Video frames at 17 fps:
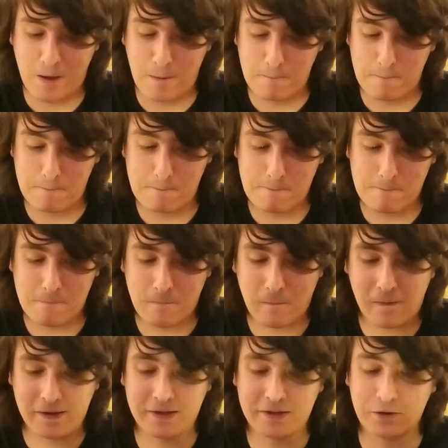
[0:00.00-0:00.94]

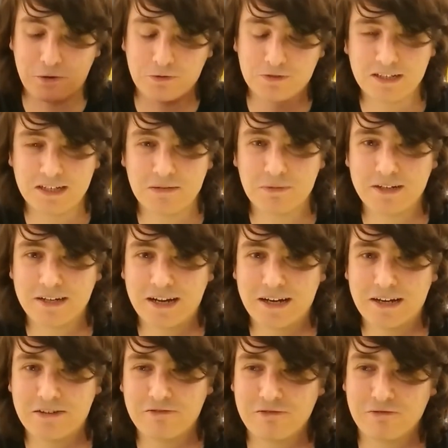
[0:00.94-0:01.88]
Might go to him again
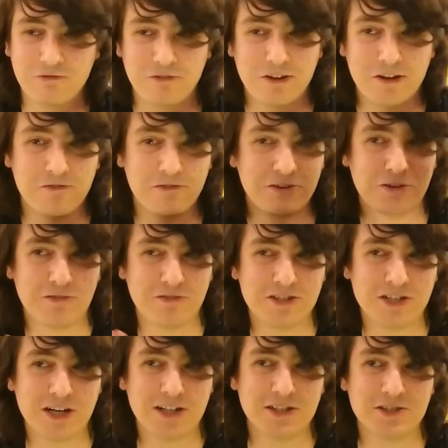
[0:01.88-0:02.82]
if another
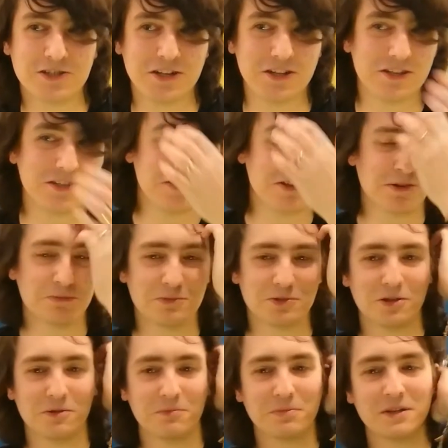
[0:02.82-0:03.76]
challenge like this comes
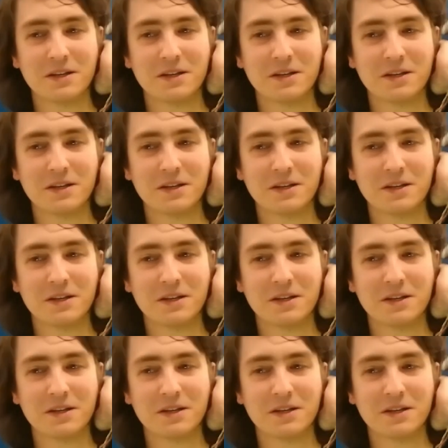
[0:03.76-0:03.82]
up.